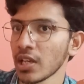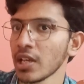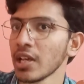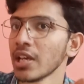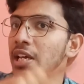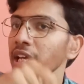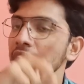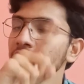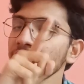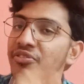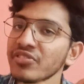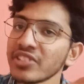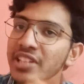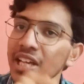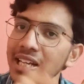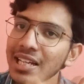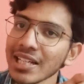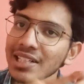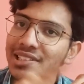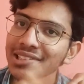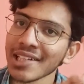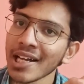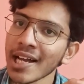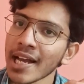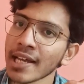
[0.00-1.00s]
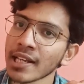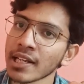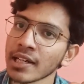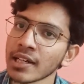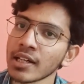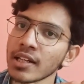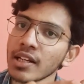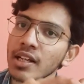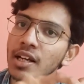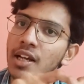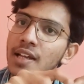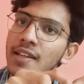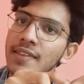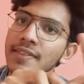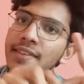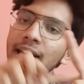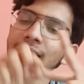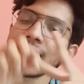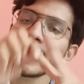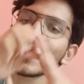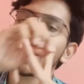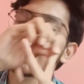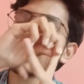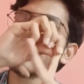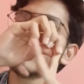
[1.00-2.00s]
If there is an error,
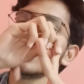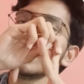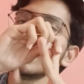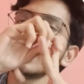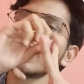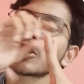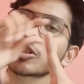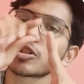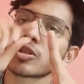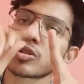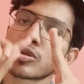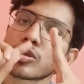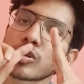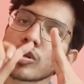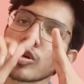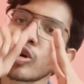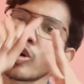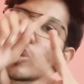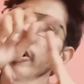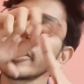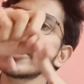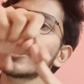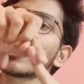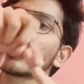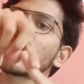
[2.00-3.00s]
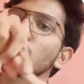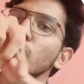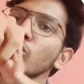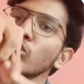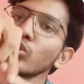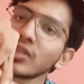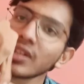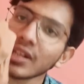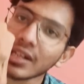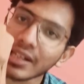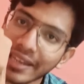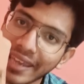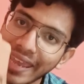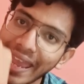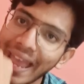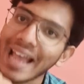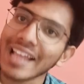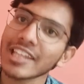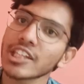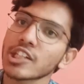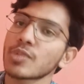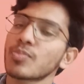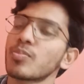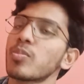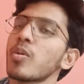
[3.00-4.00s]
then it will throw it to the
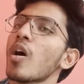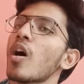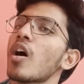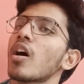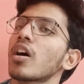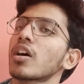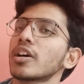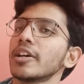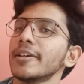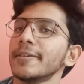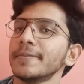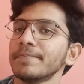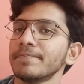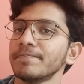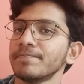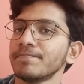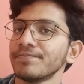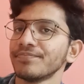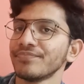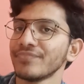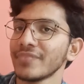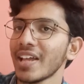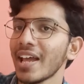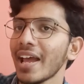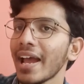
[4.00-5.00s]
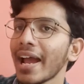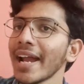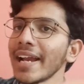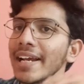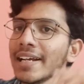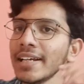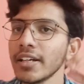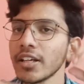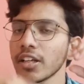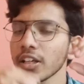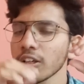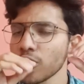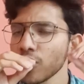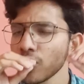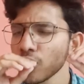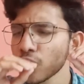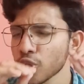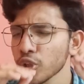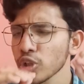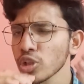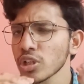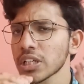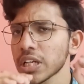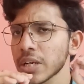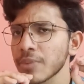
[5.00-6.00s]
catch block. And you
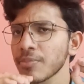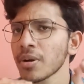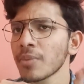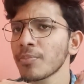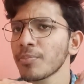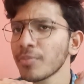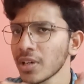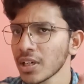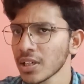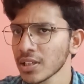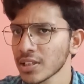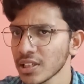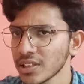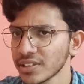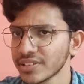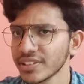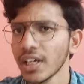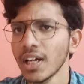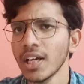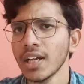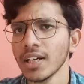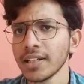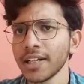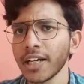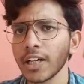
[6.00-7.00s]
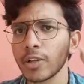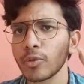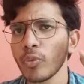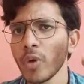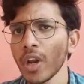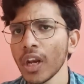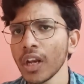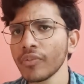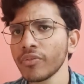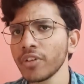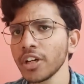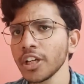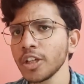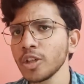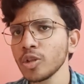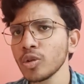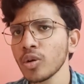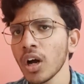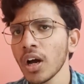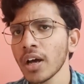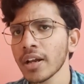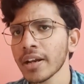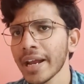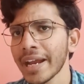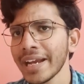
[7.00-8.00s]
should remember this, that whenever you
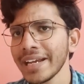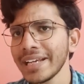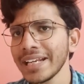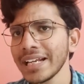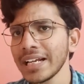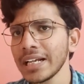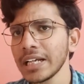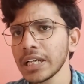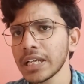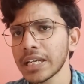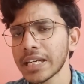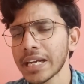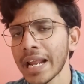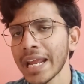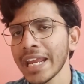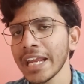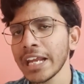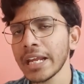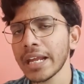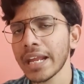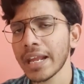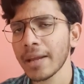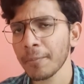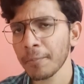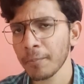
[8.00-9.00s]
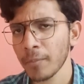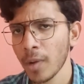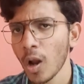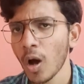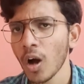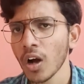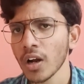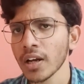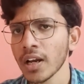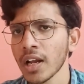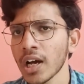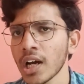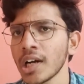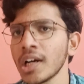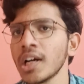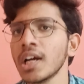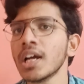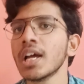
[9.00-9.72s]
are writing try block now,